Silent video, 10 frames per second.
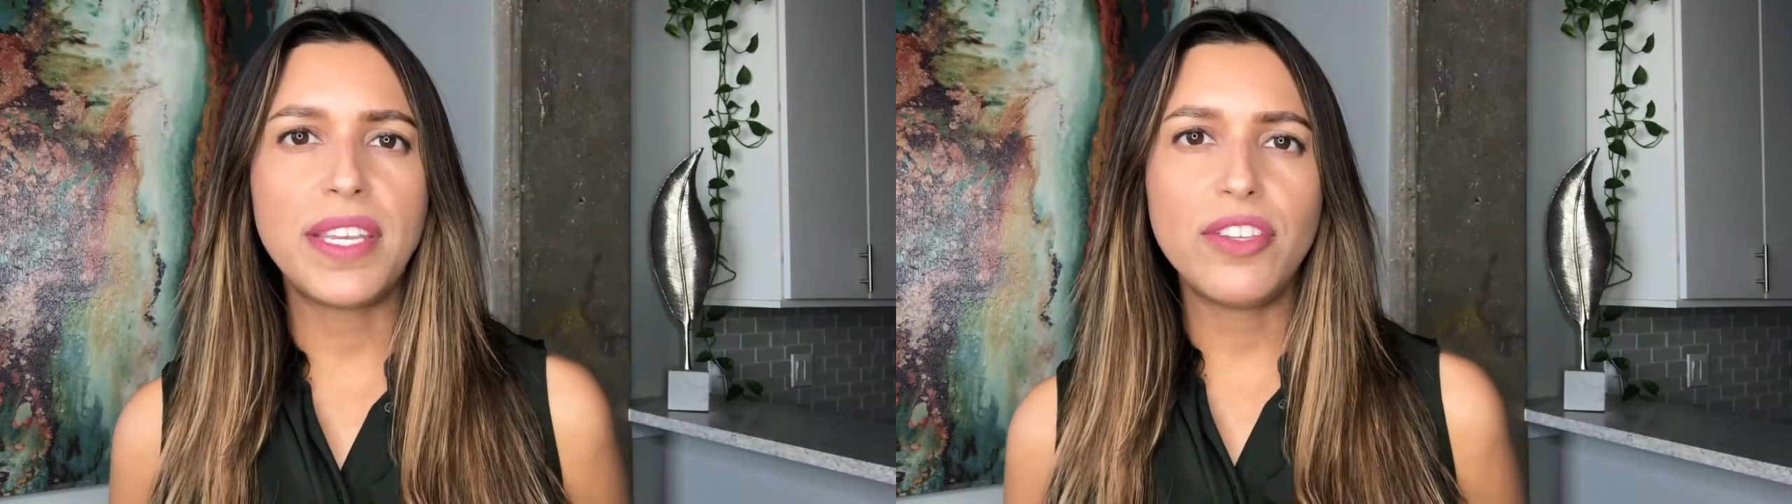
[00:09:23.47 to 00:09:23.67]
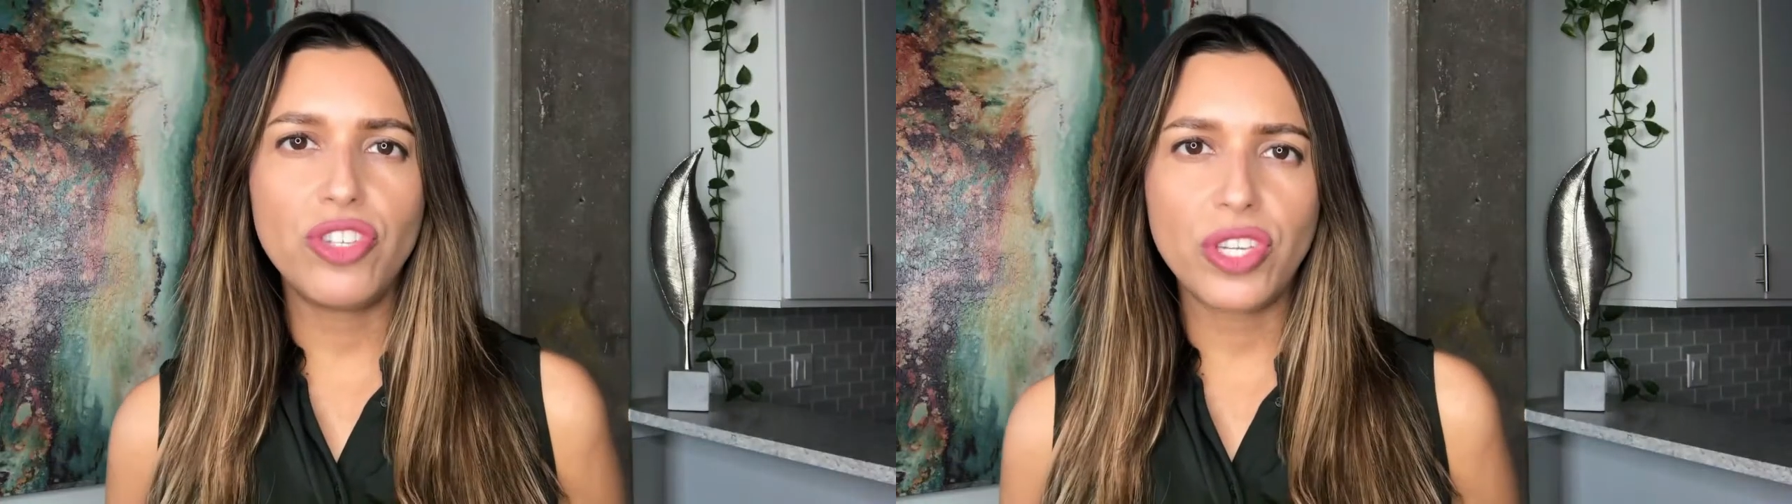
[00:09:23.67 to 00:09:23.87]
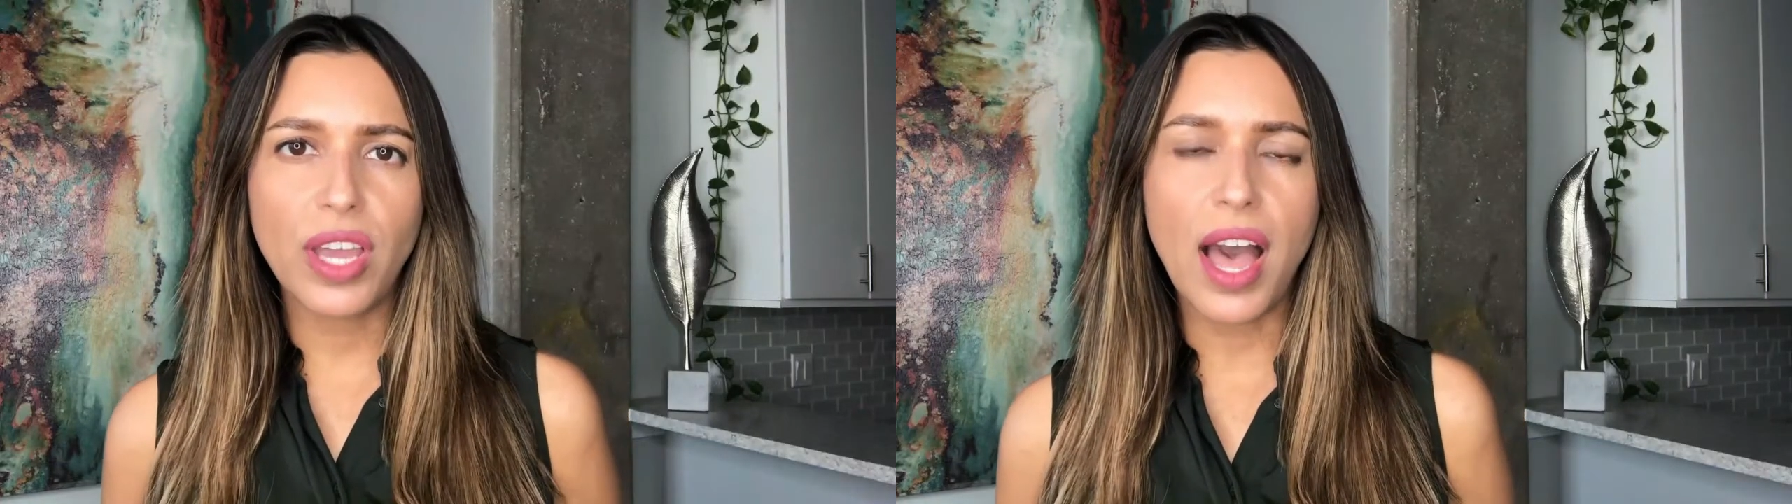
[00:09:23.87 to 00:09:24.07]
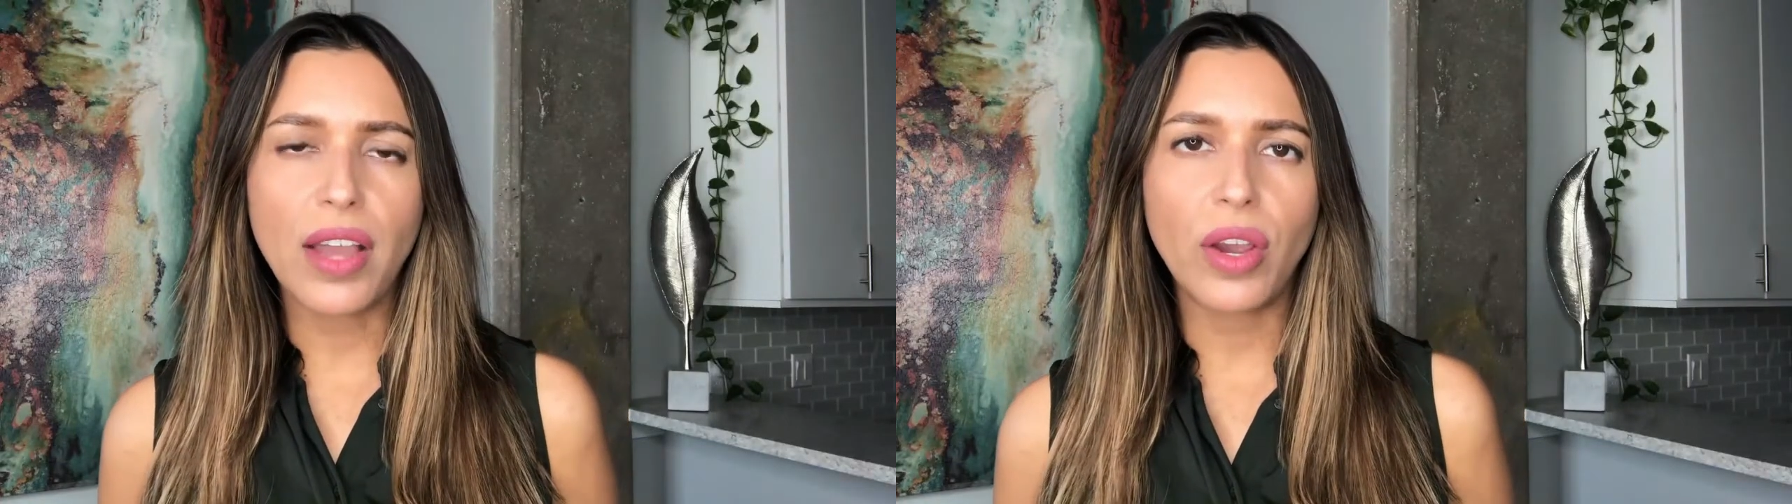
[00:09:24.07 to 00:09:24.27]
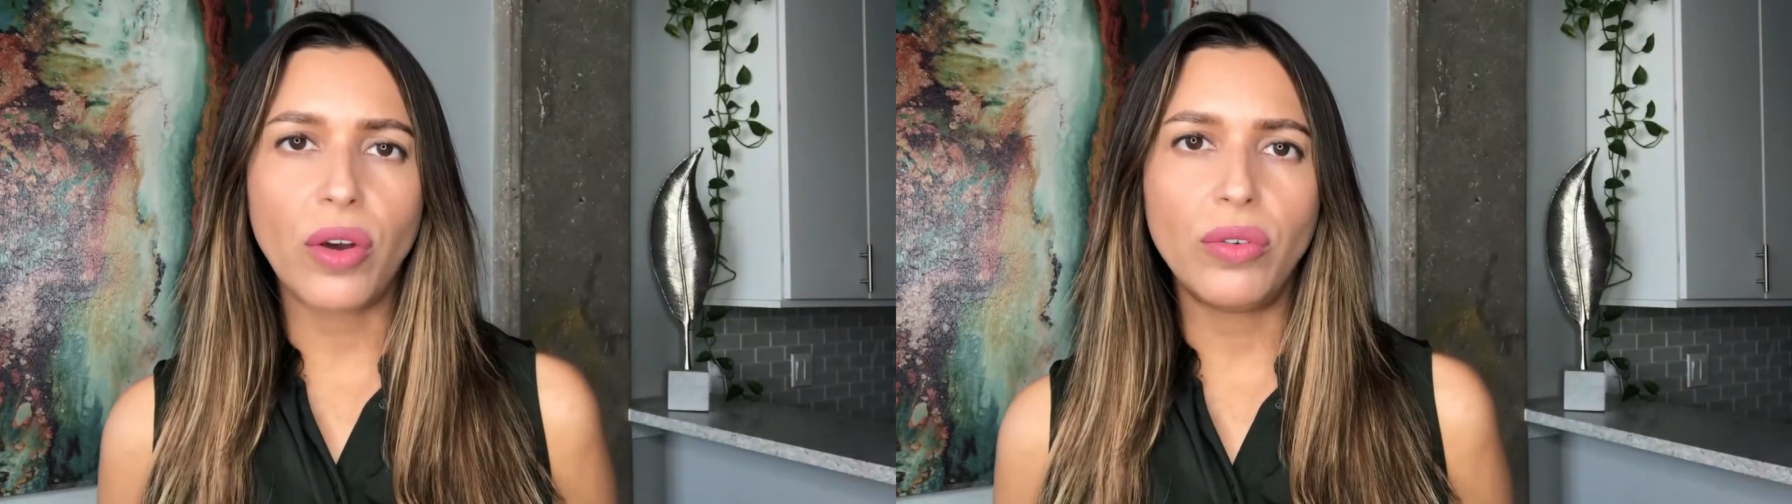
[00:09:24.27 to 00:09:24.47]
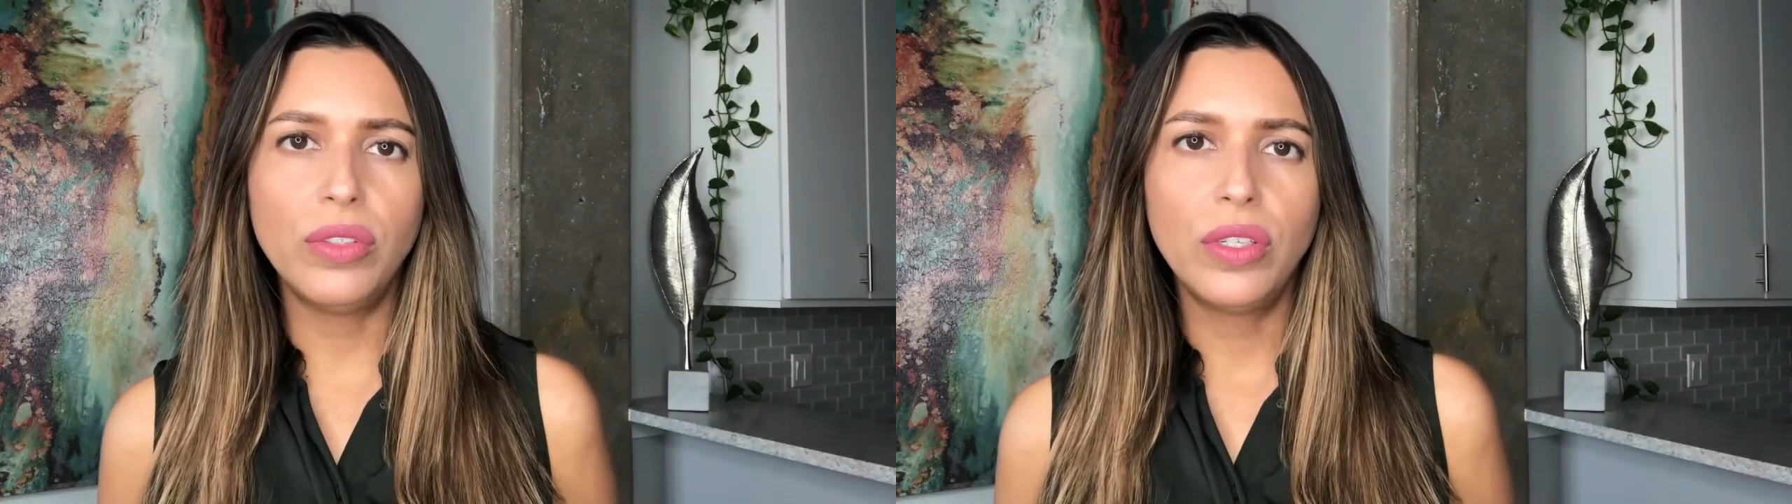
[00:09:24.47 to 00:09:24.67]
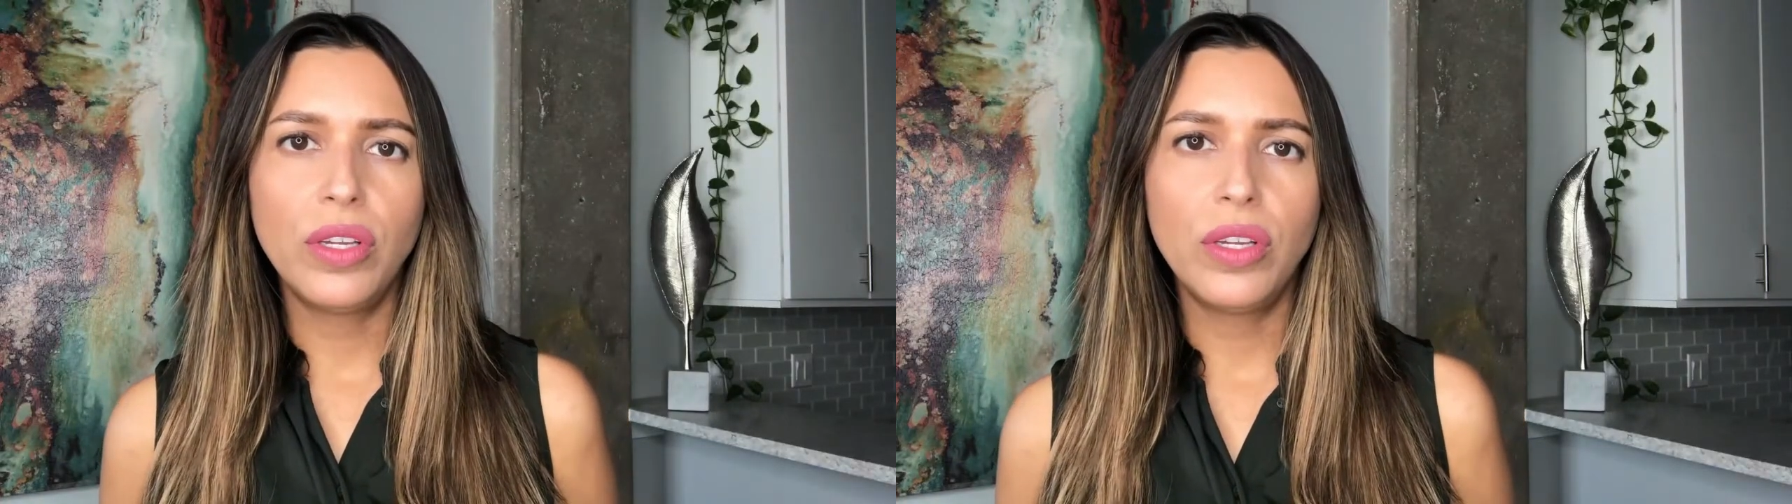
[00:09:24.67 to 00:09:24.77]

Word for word: in Chicago,